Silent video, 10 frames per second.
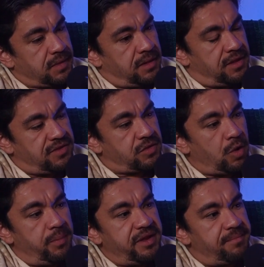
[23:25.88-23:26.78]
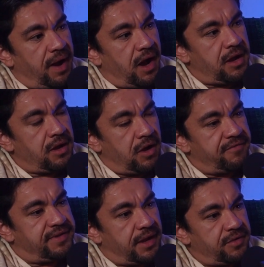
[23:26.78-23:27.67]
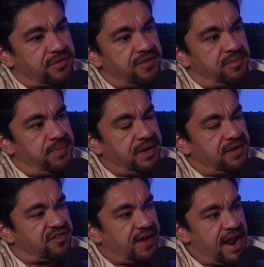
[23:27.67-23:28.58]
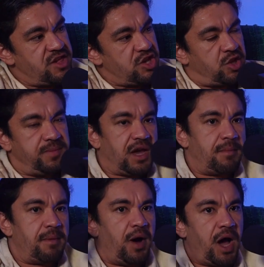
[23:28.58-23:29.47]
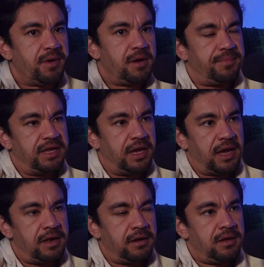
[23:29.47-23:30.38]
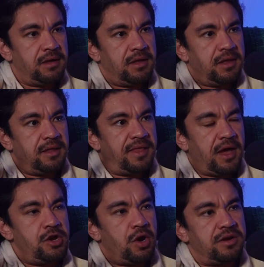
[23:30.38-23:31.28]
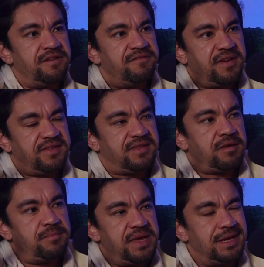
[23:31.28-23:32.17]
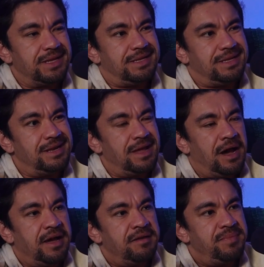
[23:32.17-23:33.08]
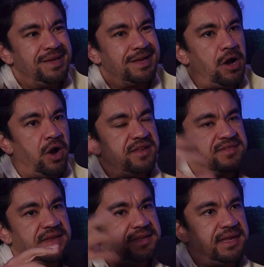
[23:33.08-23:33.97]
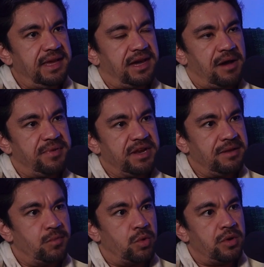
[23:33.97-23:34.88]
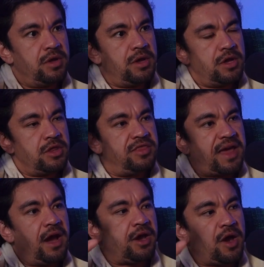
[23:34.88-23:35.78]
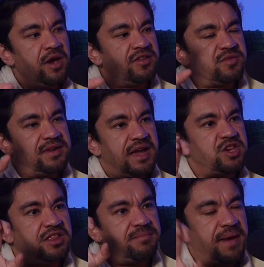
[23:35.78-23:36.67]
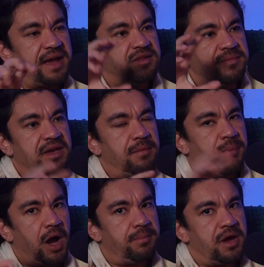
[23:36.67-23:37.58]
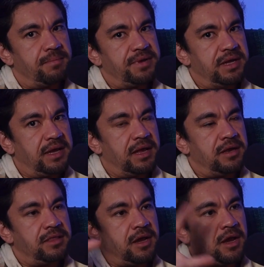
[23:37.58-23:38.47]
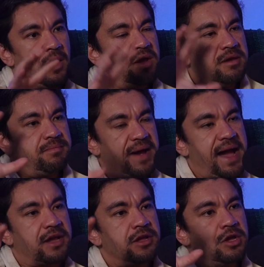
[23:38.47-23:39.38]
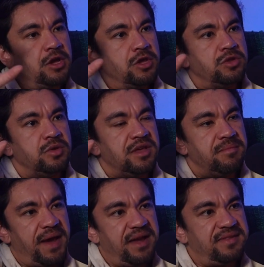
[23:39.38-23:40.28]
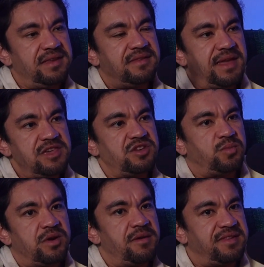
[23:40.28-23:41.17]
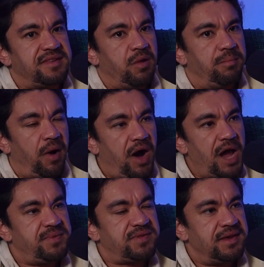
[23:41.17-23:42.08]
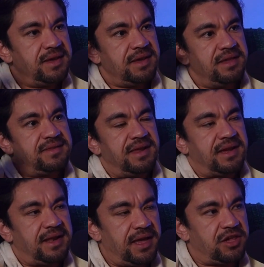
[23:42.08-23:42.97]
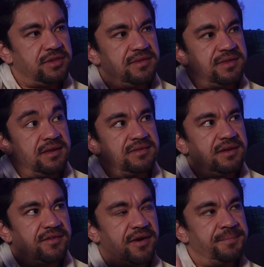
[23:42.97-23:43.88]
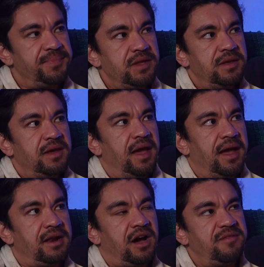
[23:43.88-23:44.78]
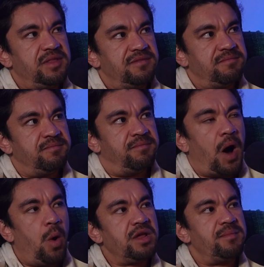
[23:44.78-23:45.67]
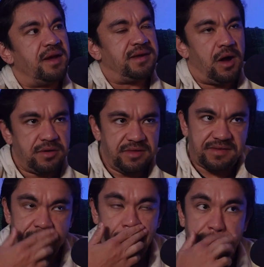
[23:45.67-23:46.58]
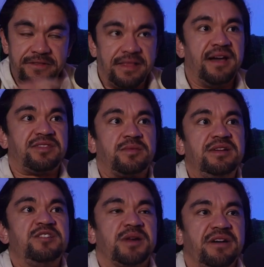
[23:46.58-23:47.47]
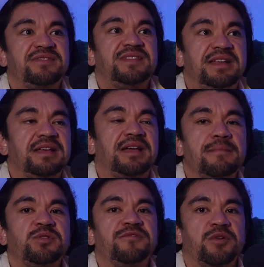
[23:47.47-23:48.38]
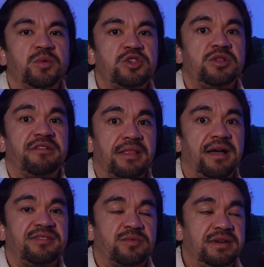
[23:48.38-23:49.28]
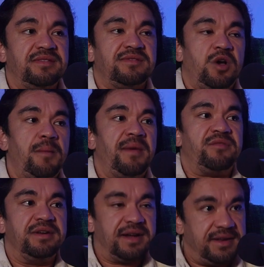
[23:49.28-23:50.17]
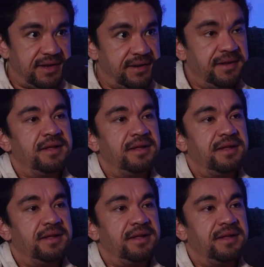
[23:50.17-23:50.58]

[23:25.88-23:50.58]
this has all been part of Telstra's bigger strategy to become a pipe company again. They are not invested in being an ICT company anymore. They are going strategically back to being a pipe company again. They're going back to their basics. They just want to sell pipes, internet connections, etc. And I've been holding my tongue on this theory for the last 3 years, but I've seen it come to fruition over the last 3 years since they got made redundant.